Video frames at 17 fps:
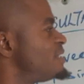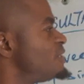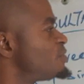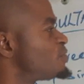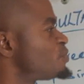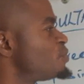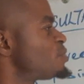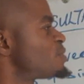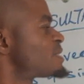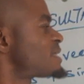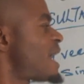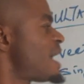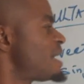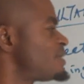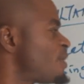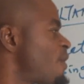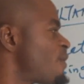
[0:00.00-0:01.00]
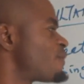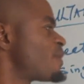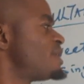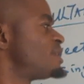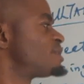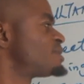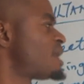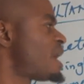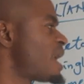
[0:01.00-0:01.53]
the two sides of
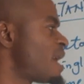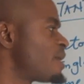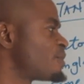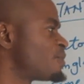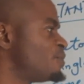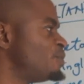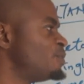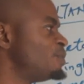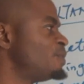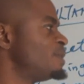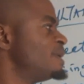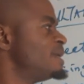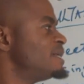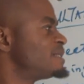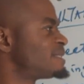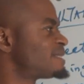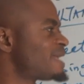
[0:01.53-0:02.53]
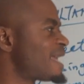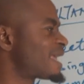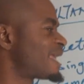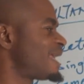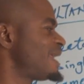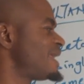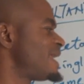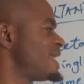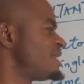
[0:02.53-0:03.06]
a triangle
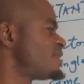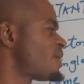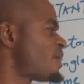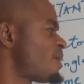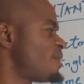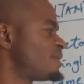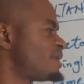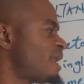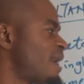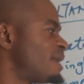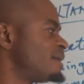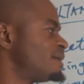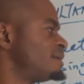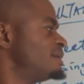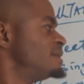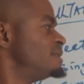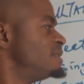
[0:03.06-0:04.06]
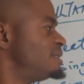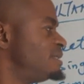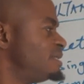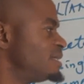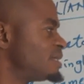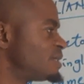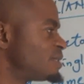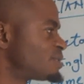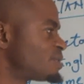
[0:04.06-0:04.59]
taken in order,
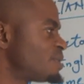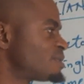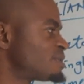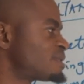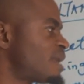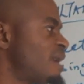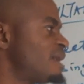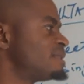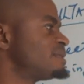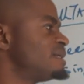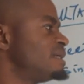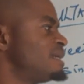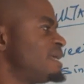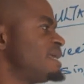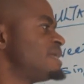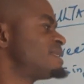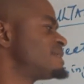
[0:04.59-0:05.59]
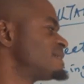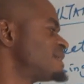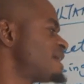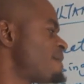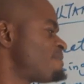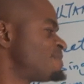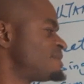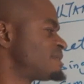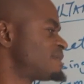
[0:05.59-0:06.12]
the resultant is
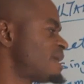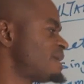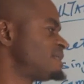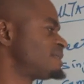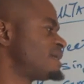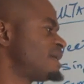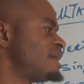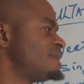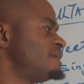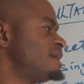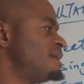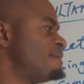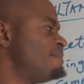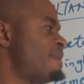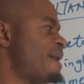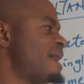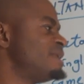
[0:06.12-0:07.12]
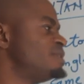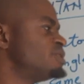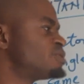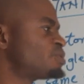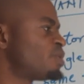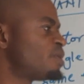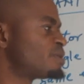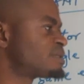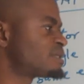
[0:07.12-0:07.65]
represented by
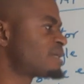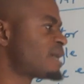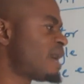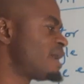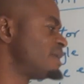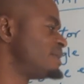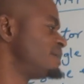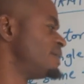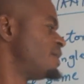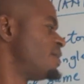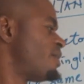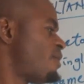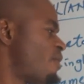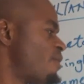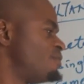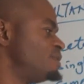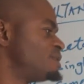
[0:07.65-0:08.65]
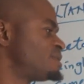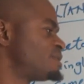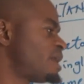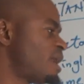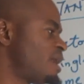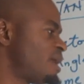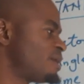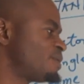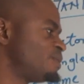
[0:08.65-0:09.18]
the third side of the
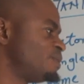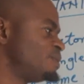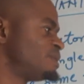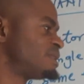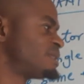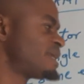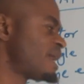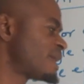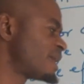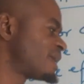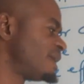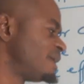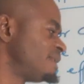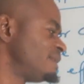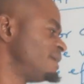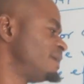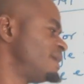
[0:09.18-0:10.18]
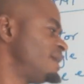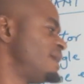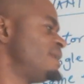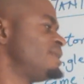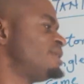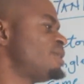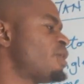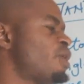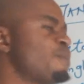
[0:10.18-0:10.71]
triangle taken
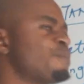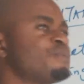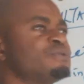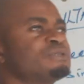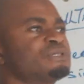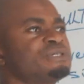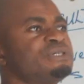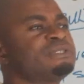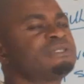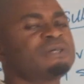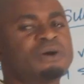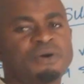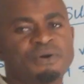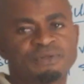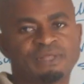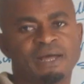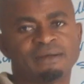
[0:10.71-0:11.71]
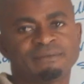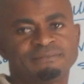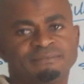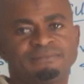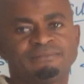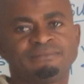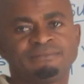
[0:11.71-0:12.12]
in the opposite order.